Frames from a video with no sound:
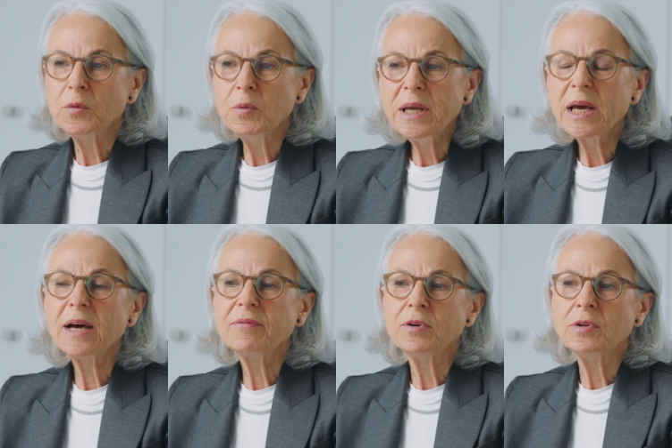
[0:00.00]
we
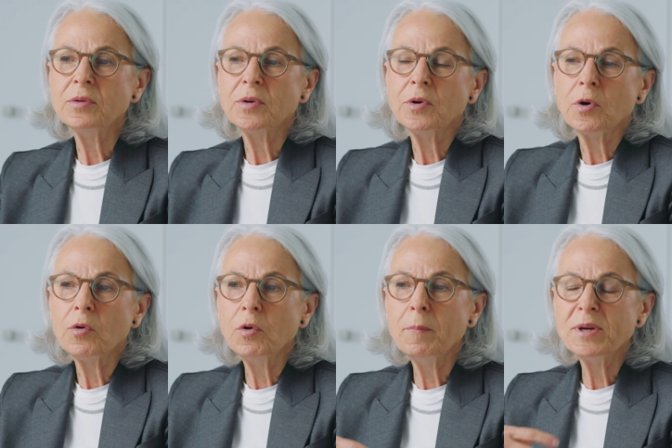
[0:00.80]
have an, a
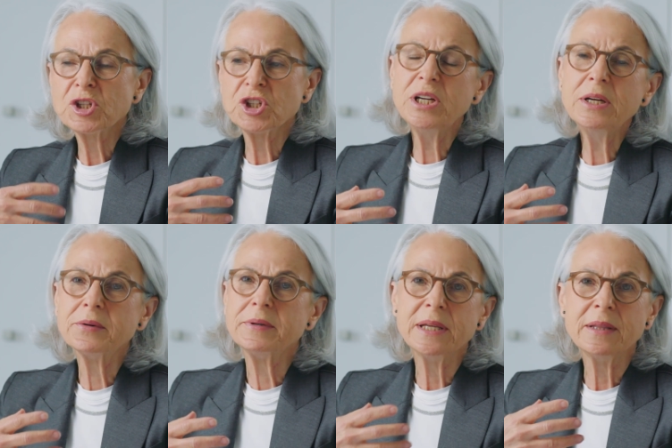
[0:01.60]
whole
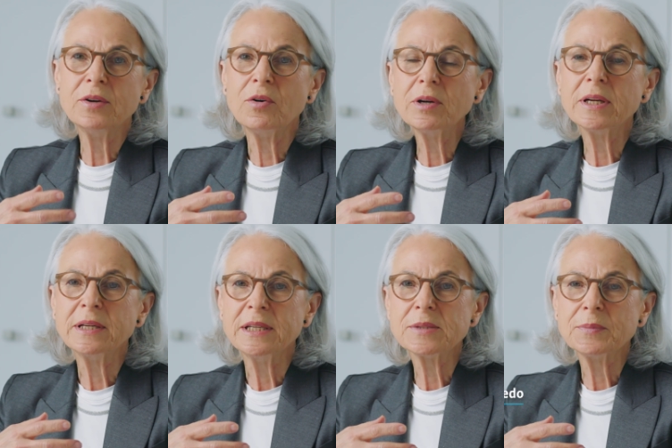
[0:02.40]
machinery in the
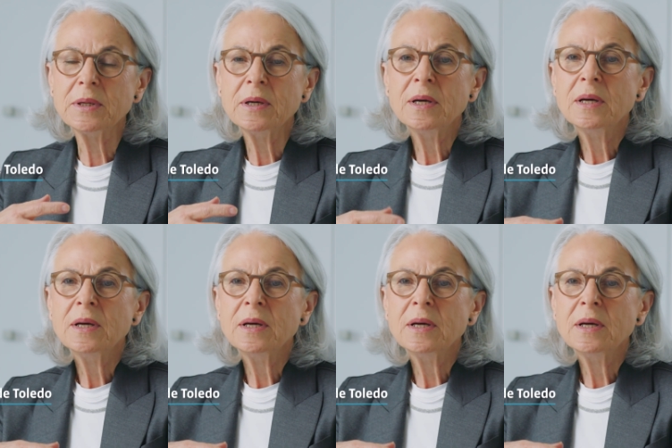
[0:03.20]
organism